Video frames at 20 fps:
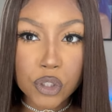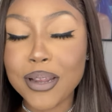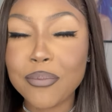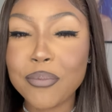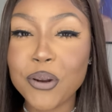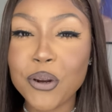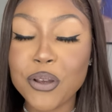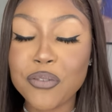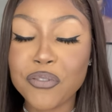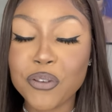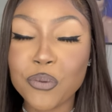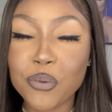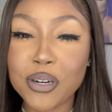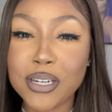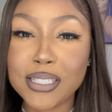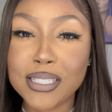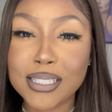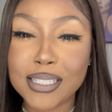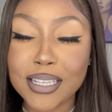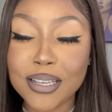Let me know if you want
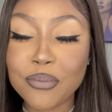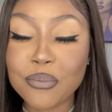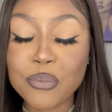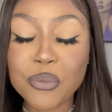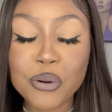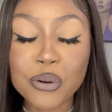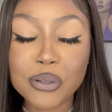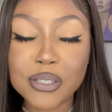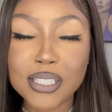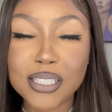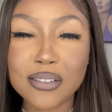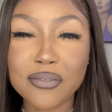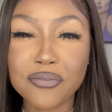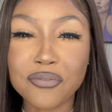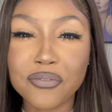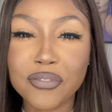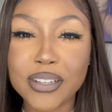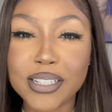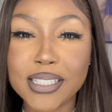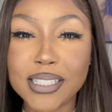to see more
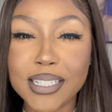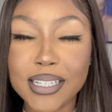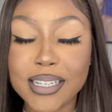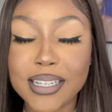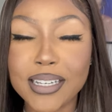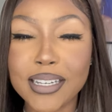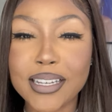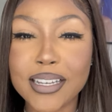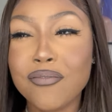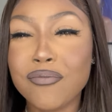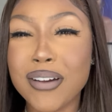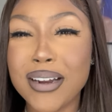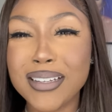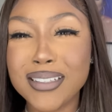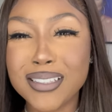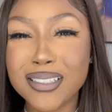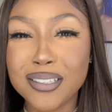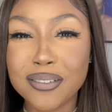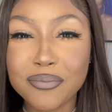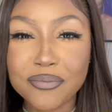synthetic
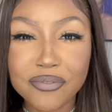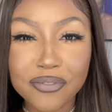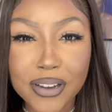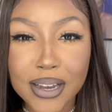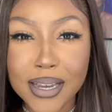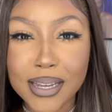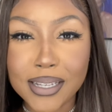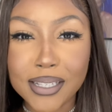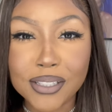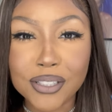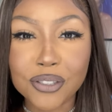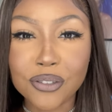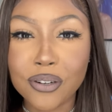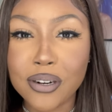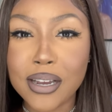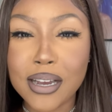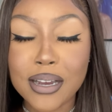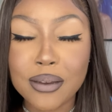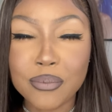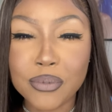random finds
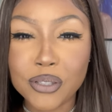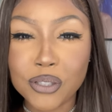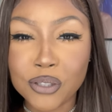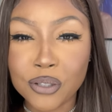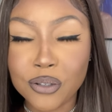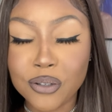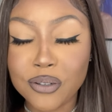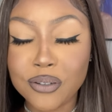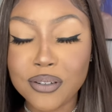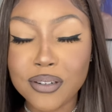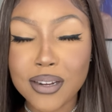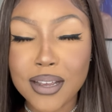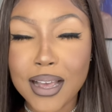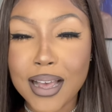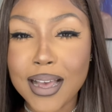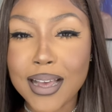on Amazon,